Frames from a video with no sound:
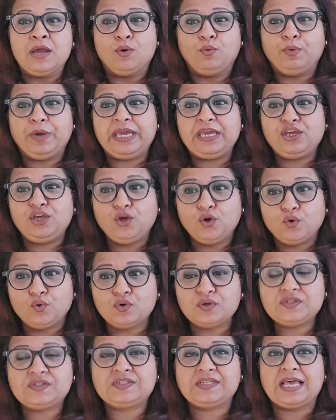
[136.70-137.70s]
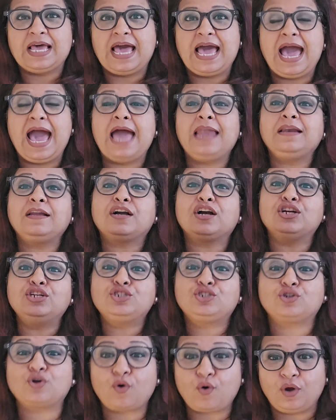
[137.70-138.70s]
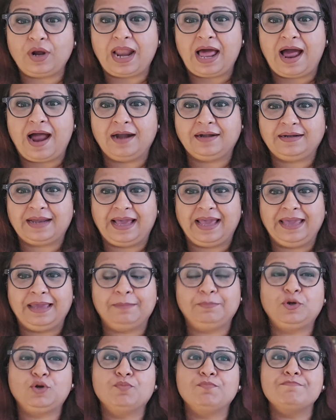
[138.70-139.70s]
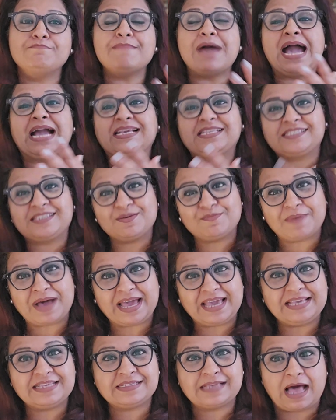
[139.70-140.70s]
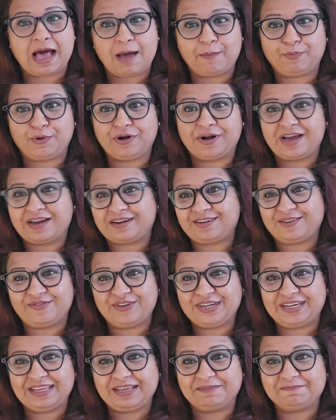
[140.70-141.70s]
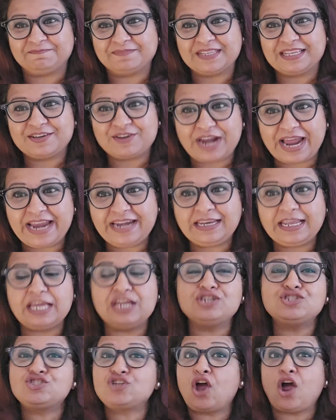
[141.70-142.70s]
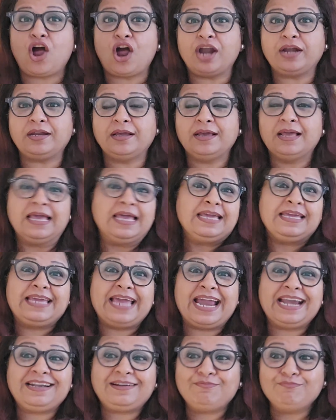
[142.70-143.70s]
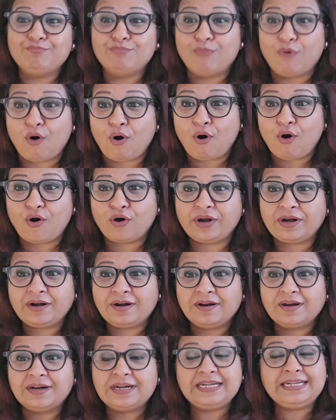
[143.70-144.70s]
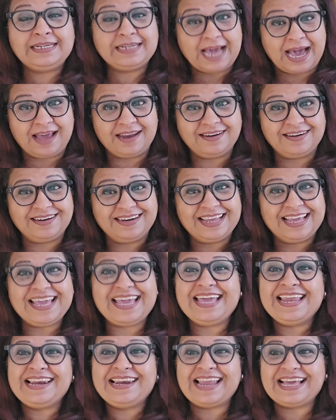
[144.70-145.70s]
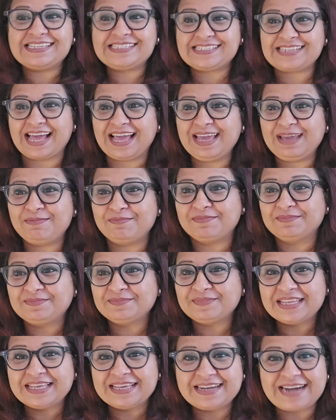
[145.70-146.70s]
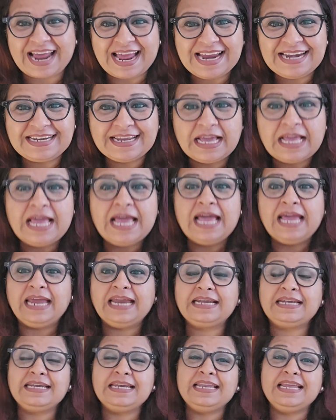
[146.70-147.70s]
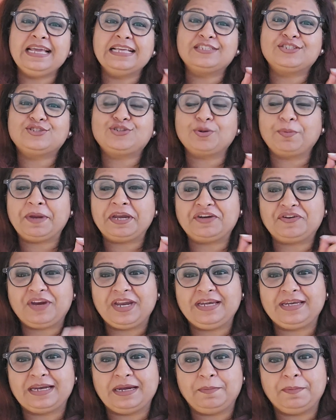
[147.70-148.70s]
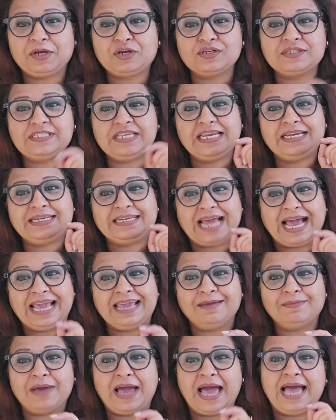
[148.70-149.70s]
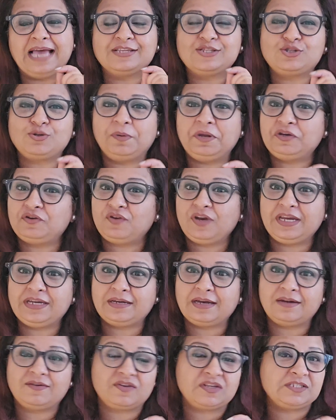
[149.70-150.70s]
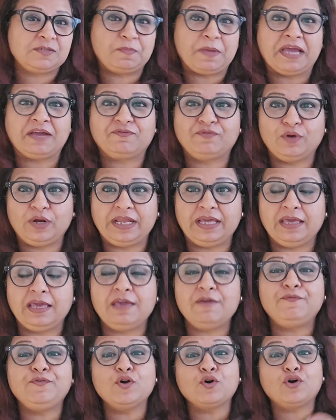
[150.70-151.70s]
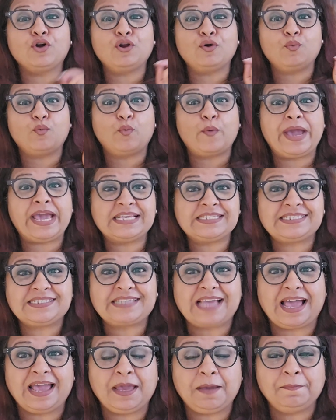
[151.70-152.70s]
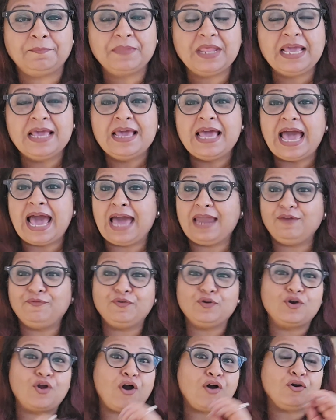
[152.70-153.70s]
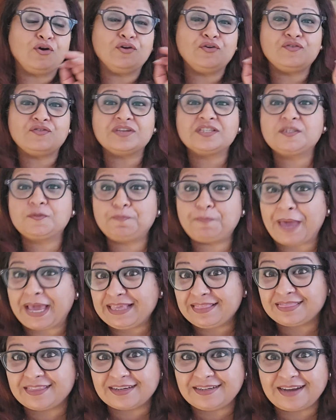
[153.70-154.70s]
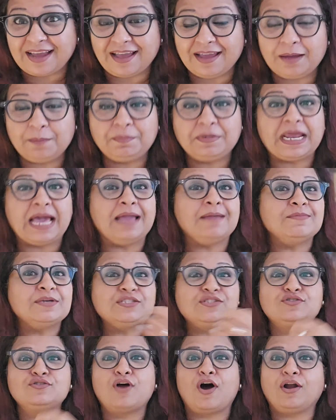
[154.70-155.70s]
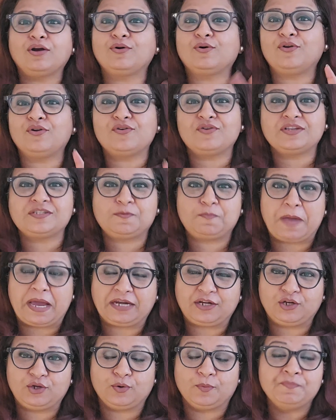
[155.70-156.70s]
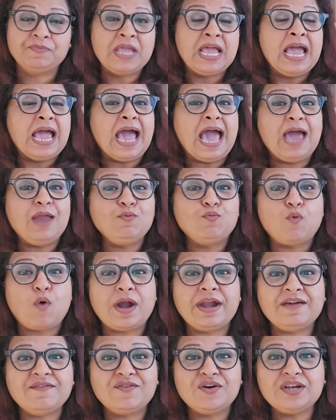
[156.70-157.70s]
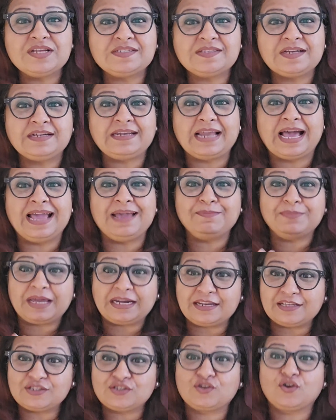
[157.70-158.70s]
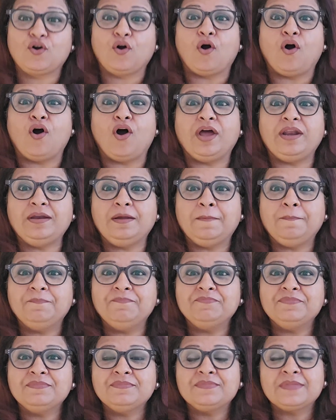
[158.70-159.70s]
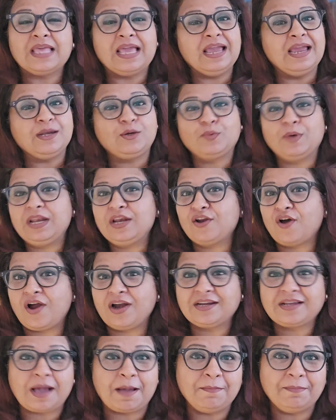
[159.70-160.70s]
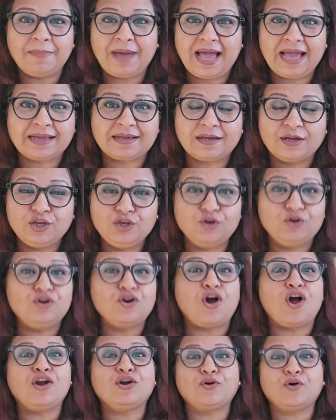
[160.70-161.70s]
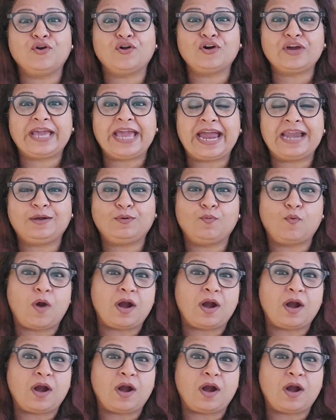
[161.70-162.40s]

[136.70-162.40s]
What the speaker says: we use and control our time to maximize our productivity, right? In short, get more done in less time, right? It needs to be treated, because see, time has to be treated respectfully. If you're going to waste time and if you're not going to respect the time, time is not going to respect you. And whatever is the time that is gone, it will not come back. You're not going to get